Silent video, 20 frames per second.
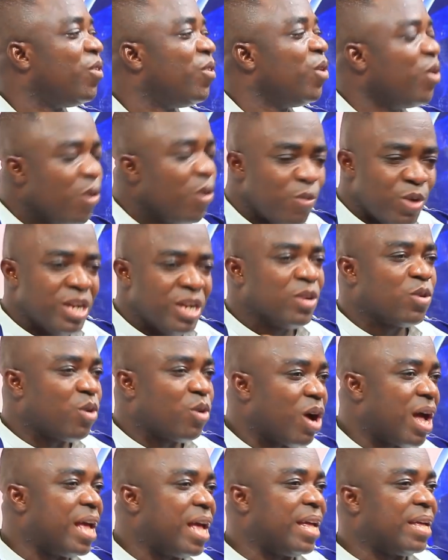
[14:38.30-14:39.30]
Following
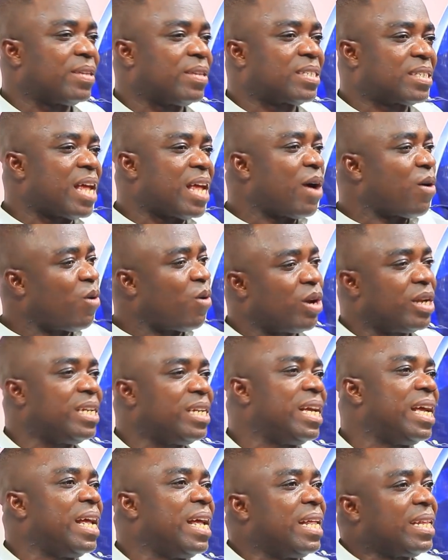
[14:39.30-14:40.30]

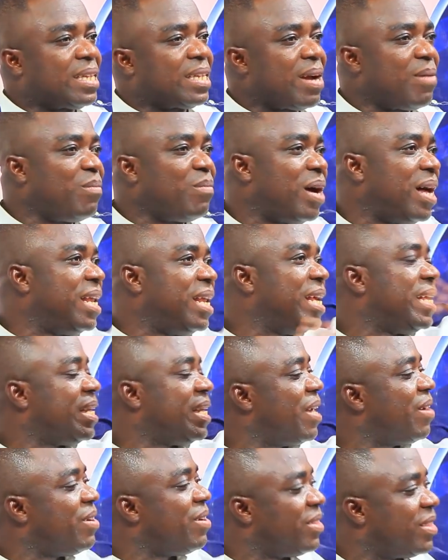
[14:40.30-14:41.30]
Sarkodie, Tamale
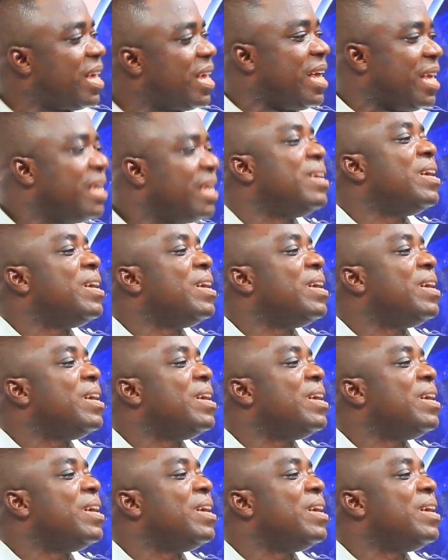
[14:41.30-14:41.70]
here and there.